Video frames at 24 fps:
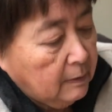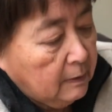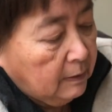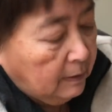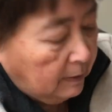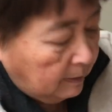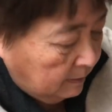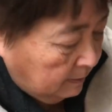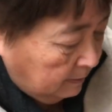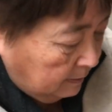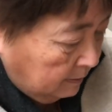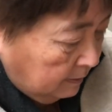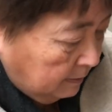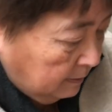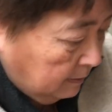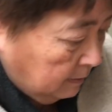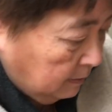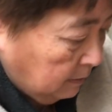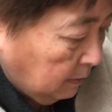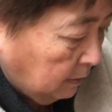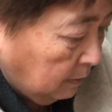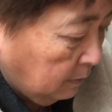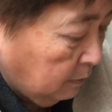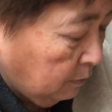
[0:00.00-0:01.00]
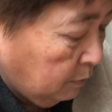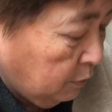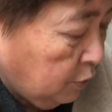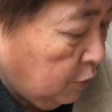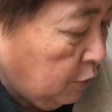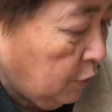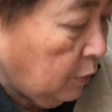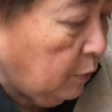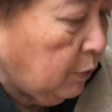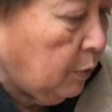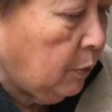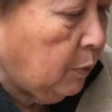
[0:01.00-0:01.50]
and I'll
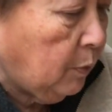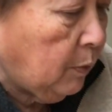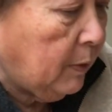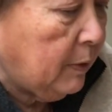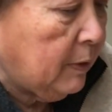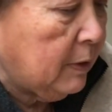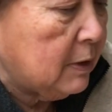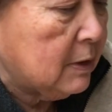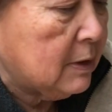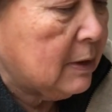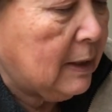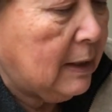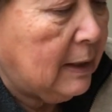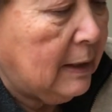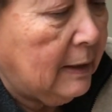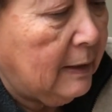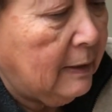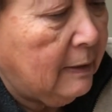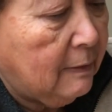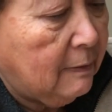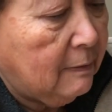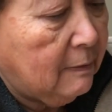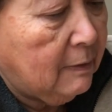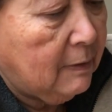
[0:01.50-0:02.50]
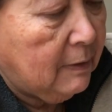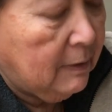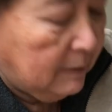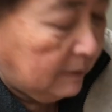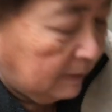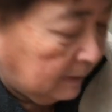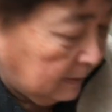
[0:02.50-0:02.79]
show you one that's clearer.